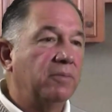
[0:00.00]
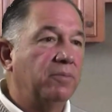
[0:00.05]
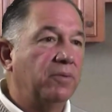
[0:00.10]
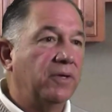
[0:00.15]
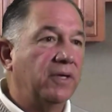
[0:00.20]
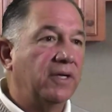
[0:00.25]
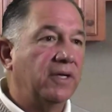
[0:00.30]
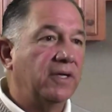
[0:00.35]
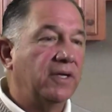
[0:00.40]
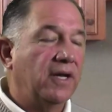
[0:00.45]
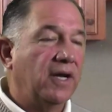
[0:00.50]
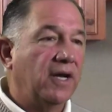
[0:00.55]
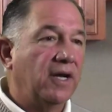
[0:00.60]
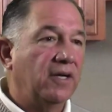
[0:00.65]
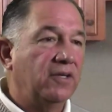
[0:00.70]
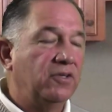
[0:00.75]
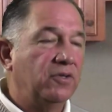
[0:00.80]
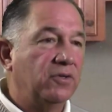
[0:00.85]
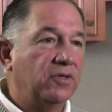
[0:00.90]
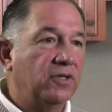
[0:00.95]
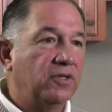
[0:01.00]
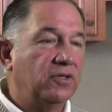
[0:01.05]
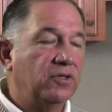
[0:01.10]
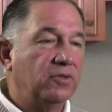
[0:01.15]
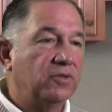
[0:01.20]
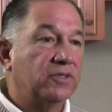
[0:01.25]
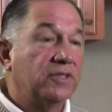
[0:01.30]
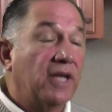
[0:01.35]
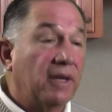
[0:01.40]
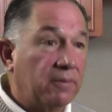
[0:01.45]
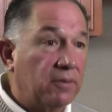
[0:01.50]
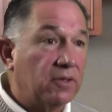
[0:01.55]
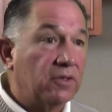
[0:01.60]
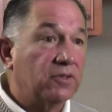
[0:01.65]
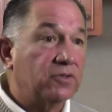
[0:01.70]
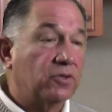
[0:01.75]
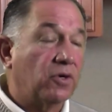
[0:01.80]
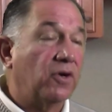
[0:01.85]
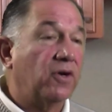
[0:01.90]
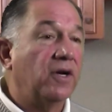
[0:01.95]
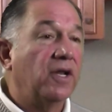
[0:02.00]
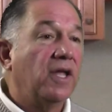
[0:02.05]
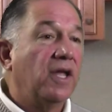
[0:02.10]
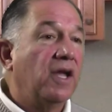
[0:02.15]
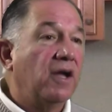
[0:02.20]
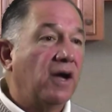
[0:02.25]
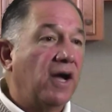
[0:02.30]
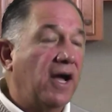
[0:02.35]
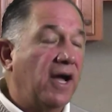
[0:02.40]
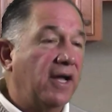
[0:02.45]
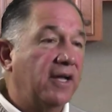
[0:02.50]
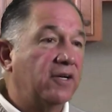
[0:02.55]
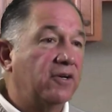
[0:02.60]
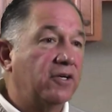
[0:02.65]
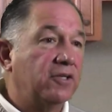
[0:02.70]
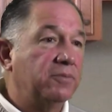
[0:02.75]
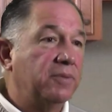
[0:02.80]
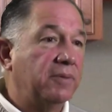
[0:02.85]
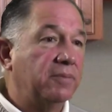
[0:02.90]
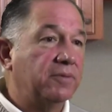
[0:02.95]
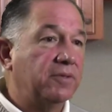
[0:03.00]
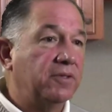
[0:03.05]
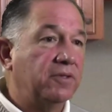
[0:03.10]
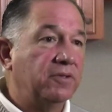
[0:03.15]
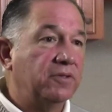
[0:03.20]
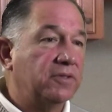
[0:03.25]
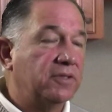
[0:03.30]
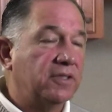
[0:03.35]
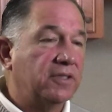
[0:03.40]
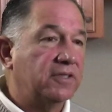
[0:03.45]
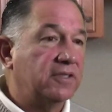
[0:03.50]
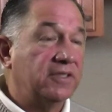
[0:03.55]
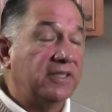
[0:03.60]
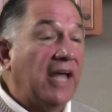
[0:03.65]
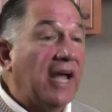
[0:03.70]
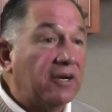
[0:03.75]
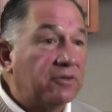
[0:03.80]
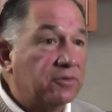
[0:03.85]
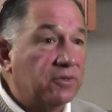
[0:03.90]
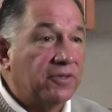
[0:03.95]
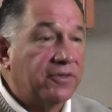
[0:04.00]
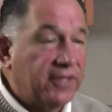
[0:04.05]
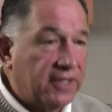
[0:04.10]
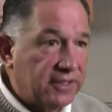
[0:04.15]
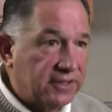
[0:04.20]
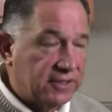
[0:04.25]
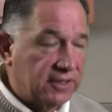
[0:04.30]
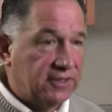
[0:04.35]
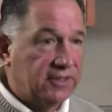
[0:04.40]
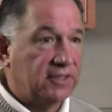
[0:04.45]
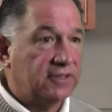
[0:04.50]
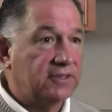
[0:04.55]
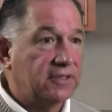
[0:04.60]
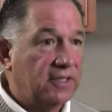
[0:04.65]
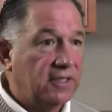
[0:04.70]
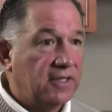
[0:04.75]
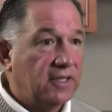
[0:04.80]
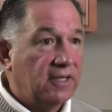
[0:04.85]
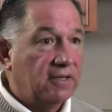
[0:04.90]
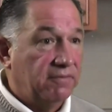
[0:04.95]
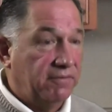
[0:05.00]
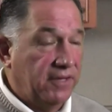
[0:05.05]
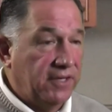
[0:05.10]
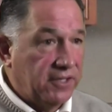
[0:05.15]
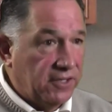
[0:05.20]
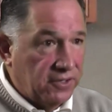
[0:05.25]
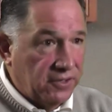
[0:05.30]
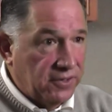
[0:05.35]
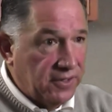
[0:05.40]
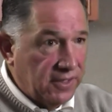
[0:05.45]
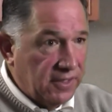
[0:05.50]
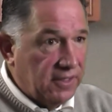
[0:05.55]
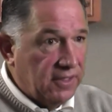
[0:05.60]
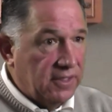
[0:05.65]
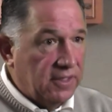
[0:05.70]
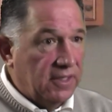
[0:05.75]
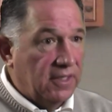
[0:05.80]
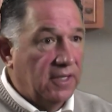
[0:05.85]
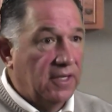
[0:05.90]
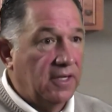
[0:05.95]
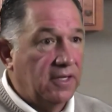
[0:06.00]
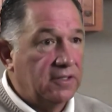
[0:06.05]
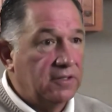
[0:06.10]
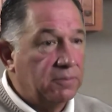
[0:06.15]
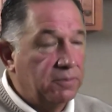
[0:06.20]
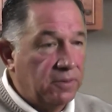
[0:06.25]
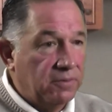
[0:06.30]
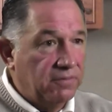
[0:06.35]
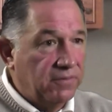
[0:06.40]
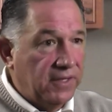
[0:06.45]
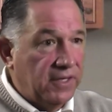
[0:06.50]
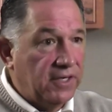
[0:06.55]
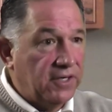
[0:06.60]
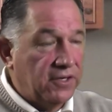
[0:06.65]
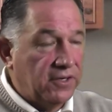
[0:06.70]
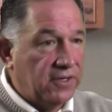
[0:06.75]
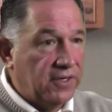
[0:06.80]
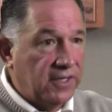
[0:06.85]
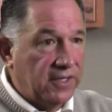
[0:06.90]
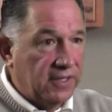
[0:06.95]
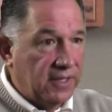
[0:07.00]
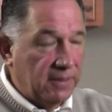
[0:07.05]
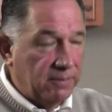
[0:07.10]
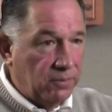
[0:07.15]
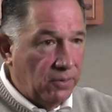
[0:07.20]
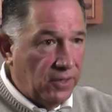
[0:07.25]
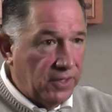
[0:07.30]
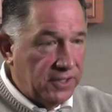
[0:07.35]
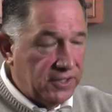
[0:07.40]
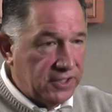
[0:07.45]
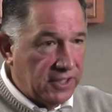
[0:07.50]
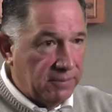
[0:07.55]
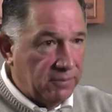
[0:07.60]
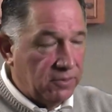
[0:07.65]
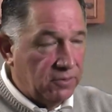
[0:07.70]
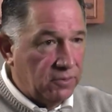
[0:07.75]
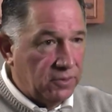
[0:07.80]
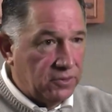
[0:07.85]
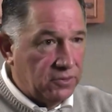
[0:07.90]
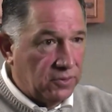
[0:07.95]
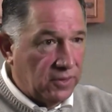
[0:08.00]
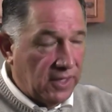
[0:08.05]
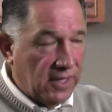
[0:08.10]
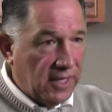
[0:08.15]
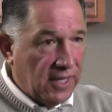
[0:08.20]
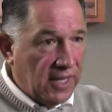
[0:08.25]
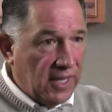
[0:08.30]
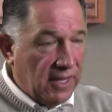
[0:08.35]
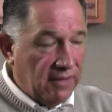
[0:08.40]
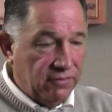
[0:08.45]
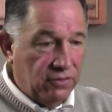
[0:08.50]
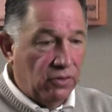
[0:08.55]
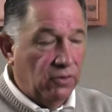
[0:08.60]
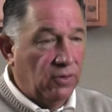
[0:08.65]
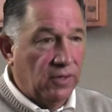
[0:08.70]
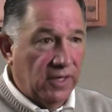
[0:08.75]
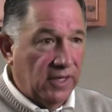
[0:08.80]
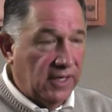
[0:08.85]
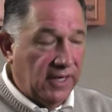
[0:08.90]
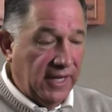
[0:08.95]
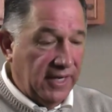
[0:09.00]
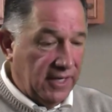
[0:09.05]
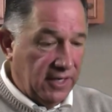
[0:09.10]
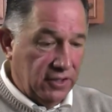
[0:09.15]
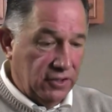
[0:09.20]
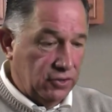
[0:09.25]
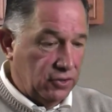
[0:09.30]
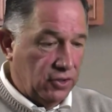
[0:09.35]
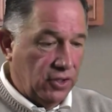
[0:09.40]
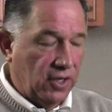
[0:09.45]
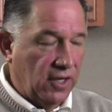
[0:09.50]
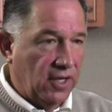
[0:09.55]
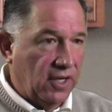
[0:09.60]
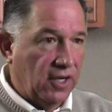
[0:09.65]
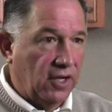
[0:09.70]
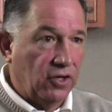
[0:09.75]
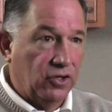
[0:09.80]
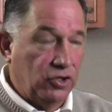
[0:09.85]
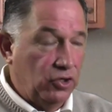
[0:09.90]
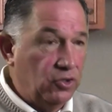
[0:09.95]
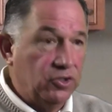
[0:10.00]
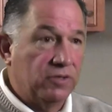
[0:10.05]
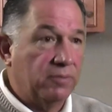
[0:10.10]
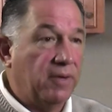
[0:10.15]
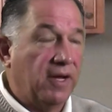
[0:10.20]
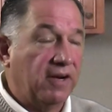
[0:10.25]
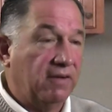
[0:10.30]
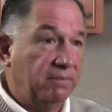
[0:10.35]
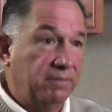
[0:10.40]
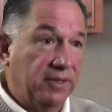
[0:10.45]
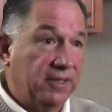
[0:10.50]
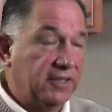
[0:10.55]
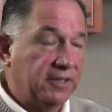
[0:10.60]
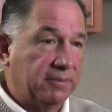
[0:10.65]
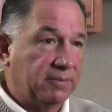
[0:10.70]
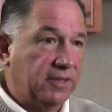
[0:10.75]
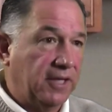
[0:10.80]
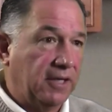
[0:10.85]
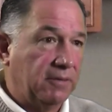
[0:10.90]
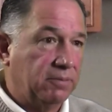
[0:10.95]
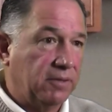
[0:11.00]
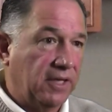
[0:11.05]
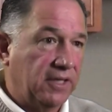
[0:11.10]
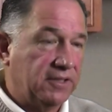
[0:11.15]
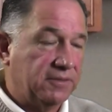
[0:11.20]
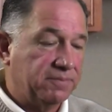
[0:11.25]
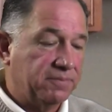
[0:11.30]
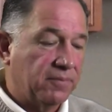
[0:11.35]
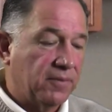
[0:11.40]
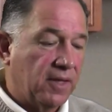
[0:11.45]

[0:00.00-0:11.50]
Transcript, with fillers: put in, uh, you can use chemicals, or I encourage people to use uh, natural things such as vinegar, uh, to put vinegar in the boiling chamber, which will, if you don't let a, a, a huge amount of buildup take place,